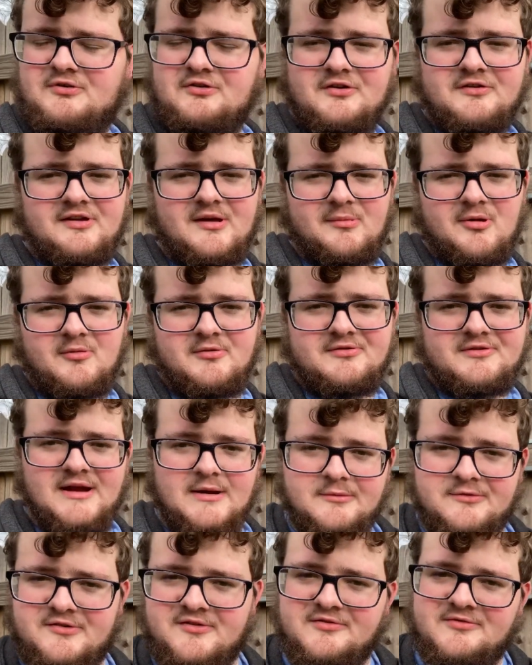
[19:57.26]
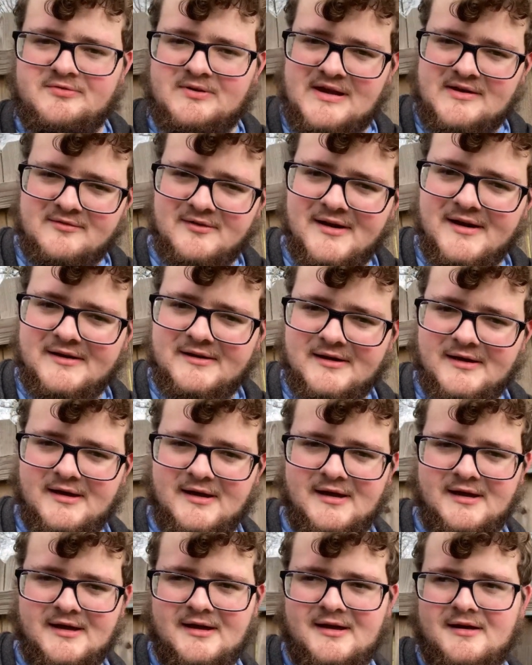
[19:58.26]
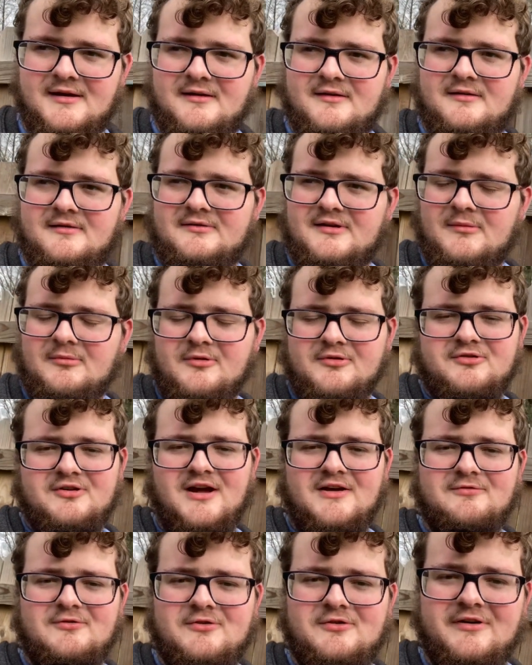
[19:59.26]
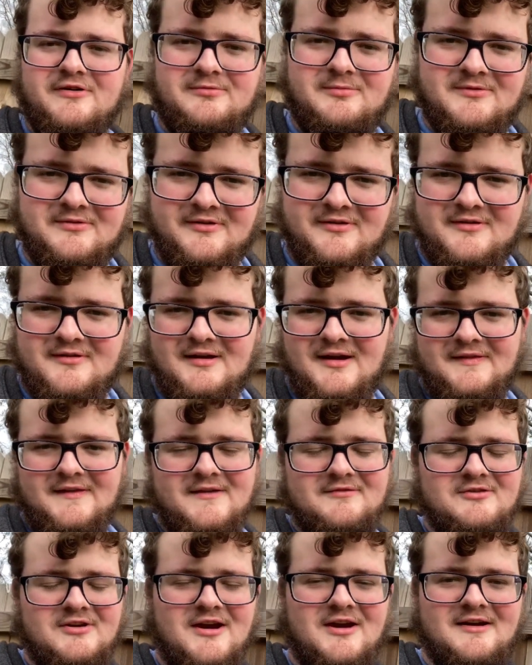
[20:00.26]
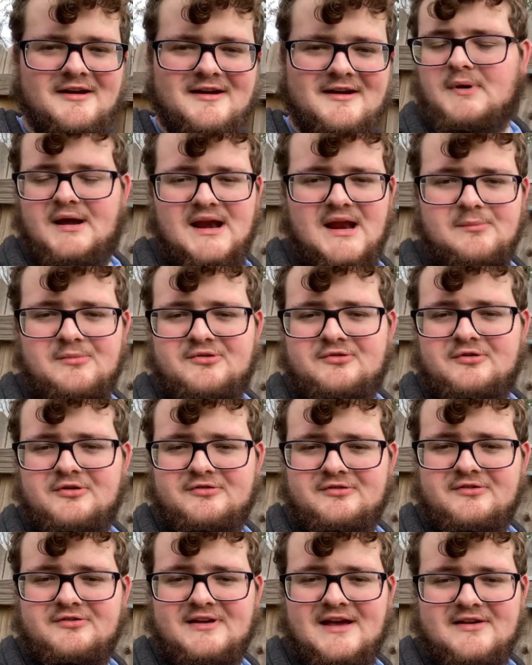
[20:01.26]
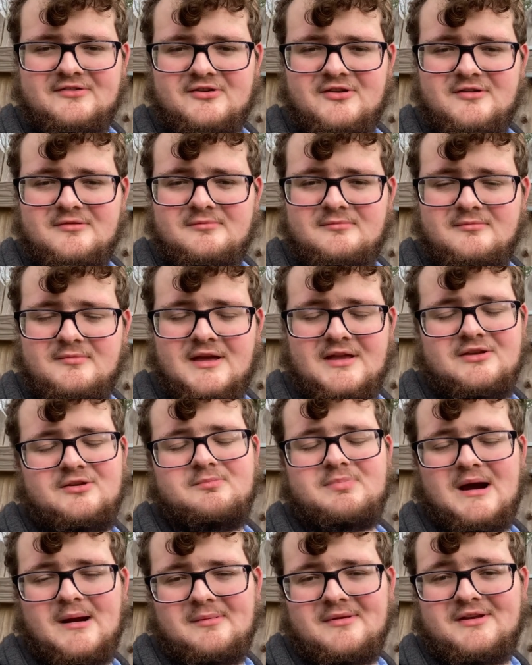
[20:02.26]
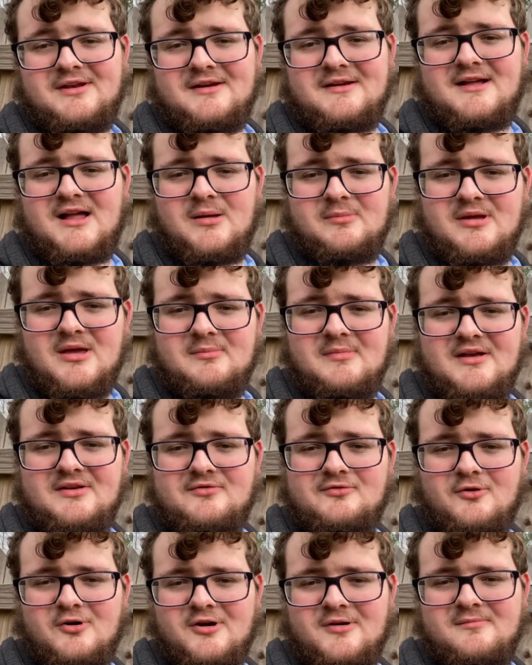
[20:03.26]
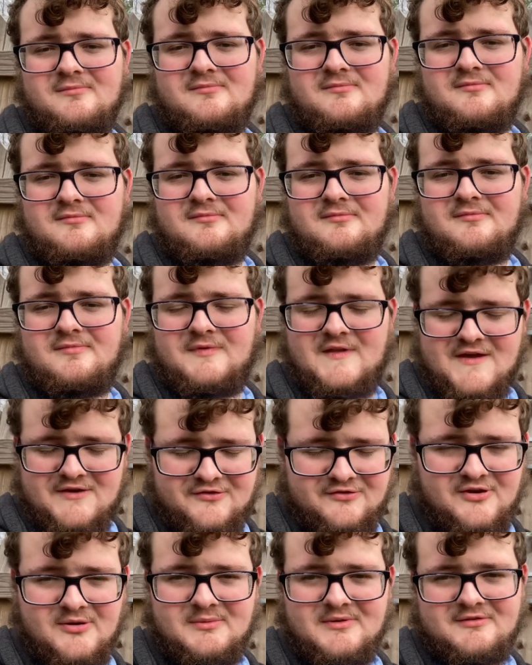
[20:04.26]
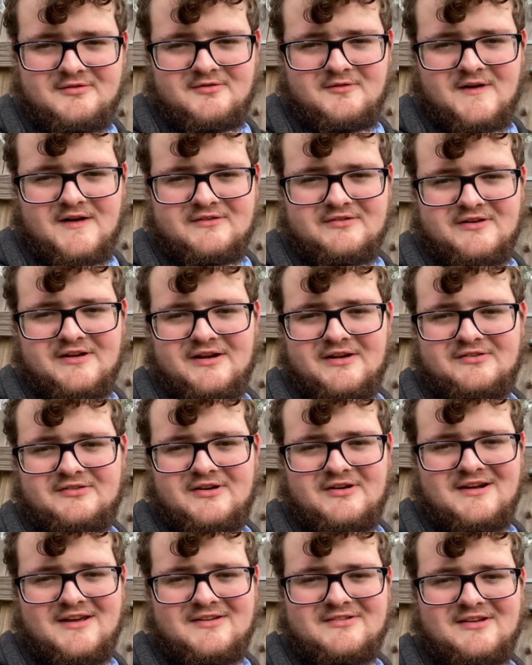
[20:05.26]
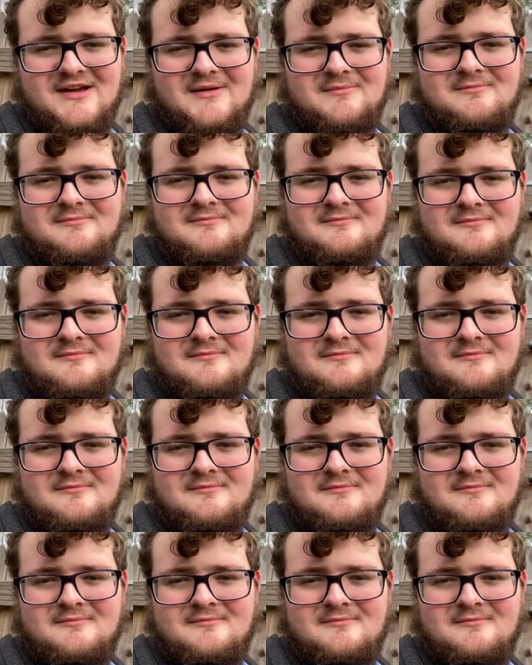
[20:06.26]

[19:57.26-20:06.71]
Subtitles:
Be sure to tell me which day was your favorite. Tell me what you got for Christmas. I'd love to hear My name is Christian Sasser, and you probably didn't call me MH4. Thank you so much for watching, and I'll see you next time.